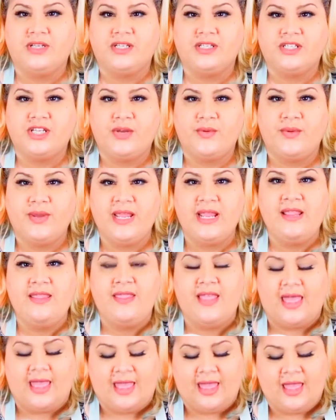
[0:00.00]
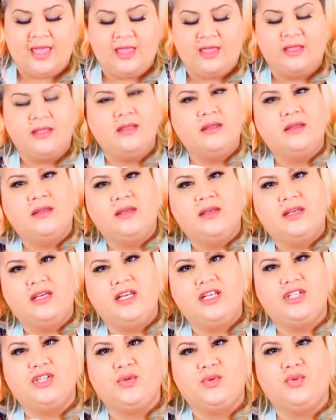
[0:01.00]
So in there
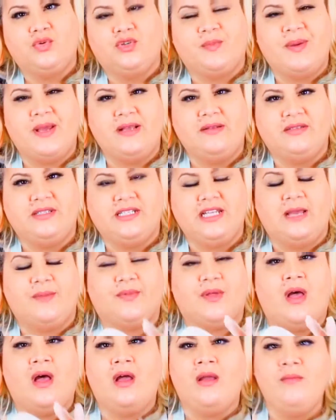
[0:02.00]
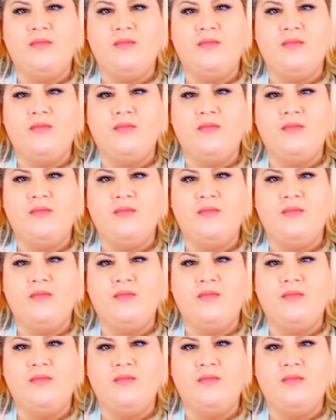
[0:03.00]
is a 1/4 pounder depth. I'm